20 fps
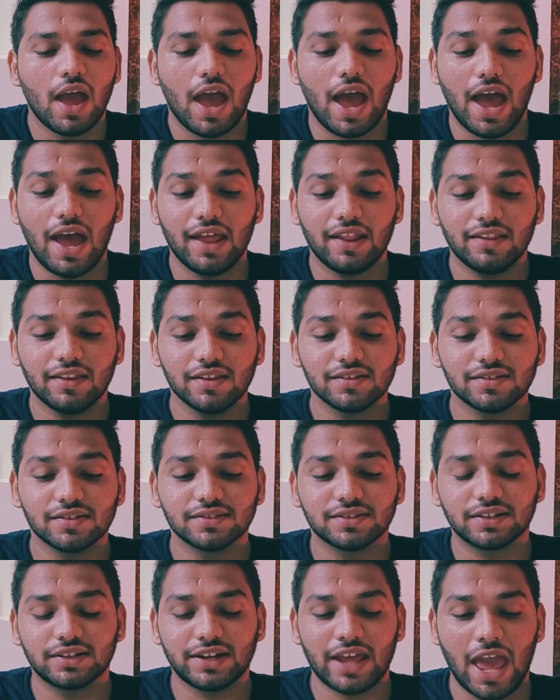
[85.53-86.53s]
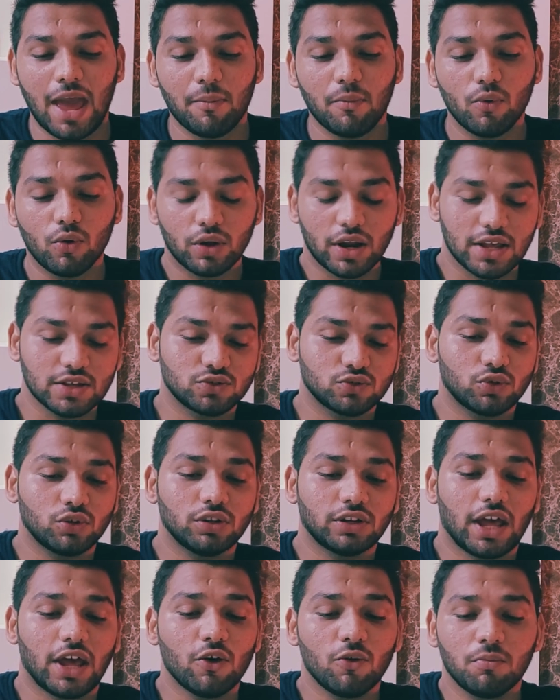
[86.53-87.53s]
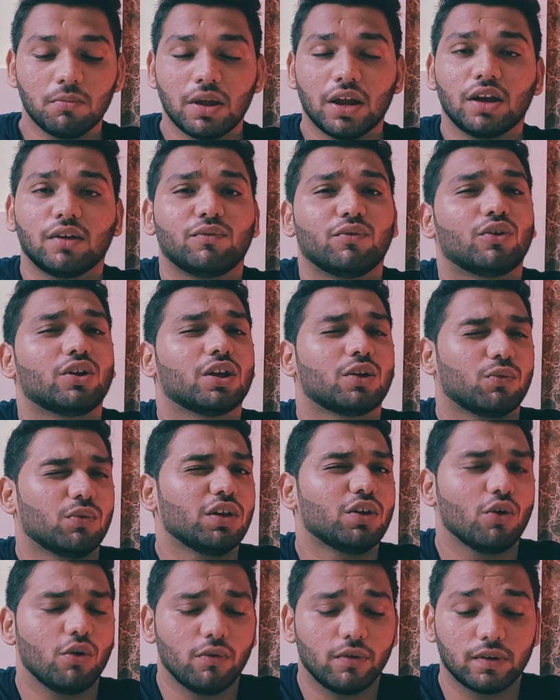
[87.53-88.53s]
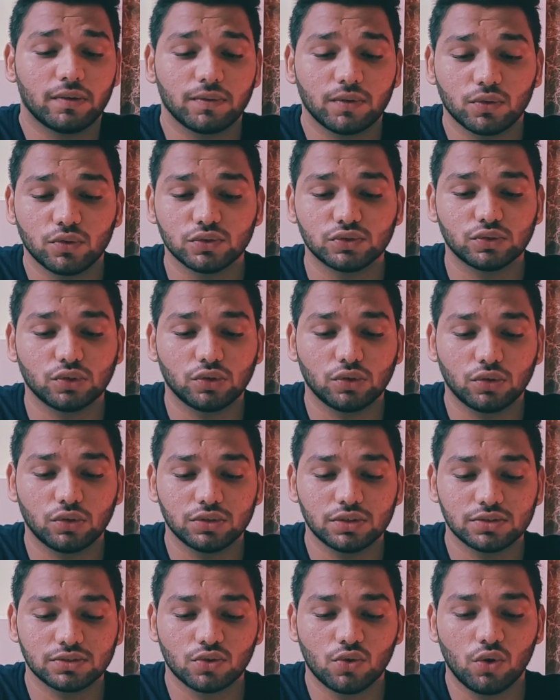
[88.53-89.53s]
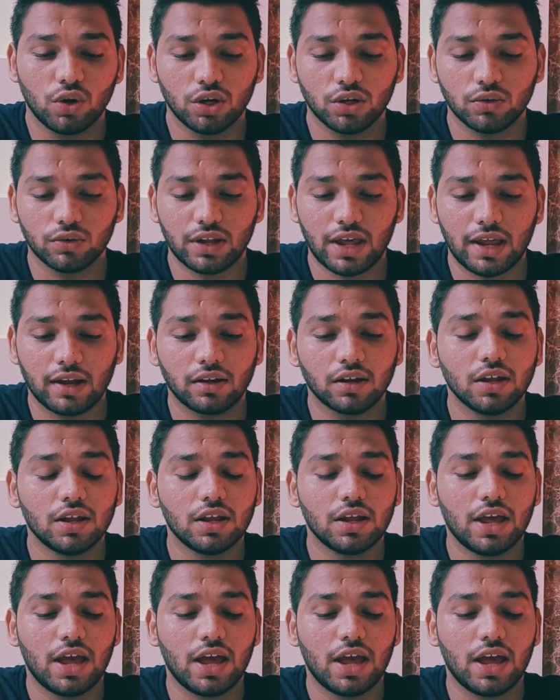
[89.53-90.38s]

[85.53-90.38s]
And this is a demo restaurant I have made for a quick overview, so let's go into that.